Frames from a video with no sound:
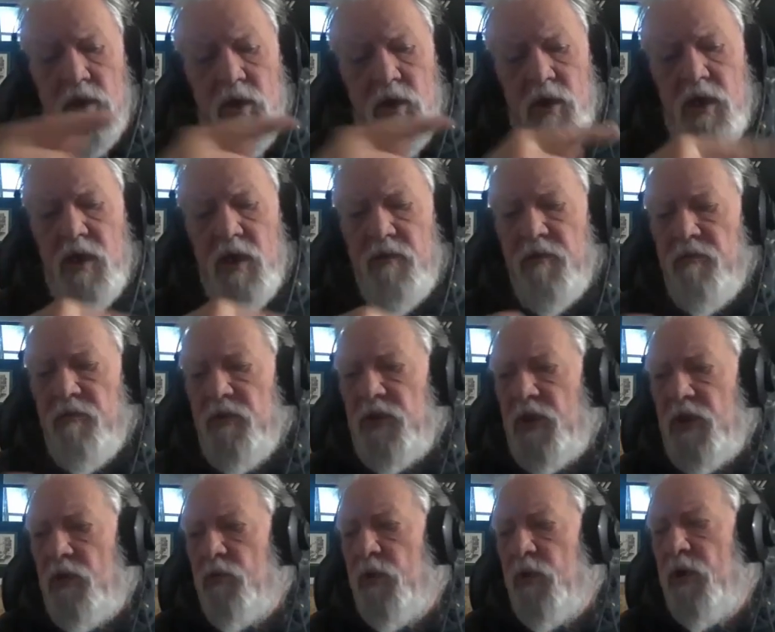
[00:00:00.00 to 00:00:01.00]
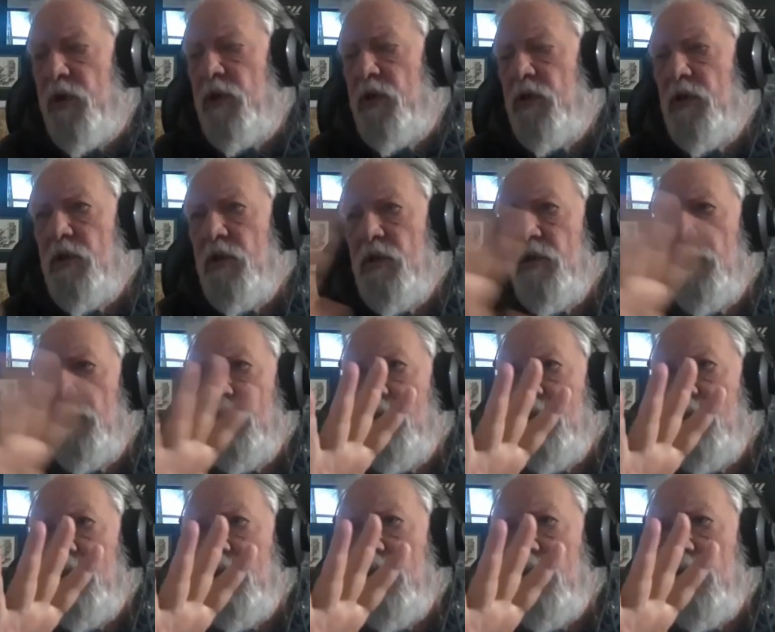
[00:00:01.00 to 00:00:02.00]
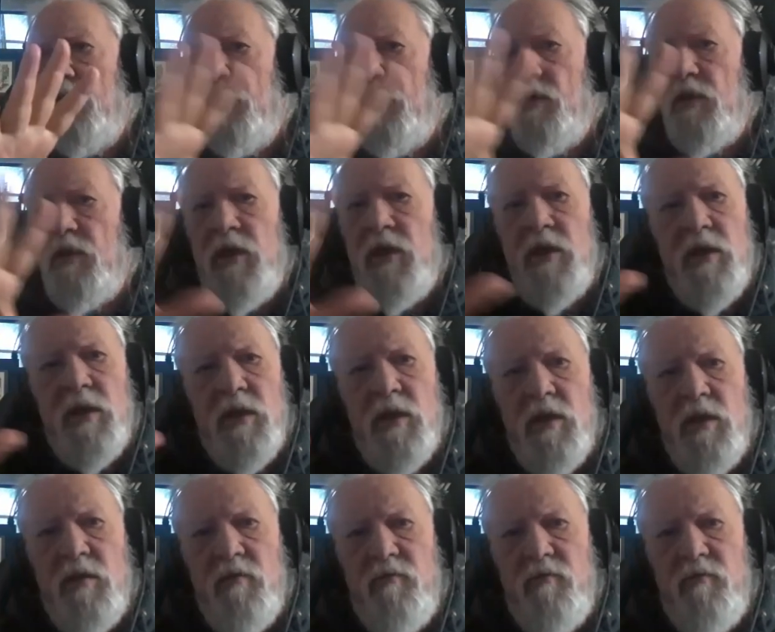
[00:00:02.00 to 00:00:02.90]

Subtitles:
I have everything run in the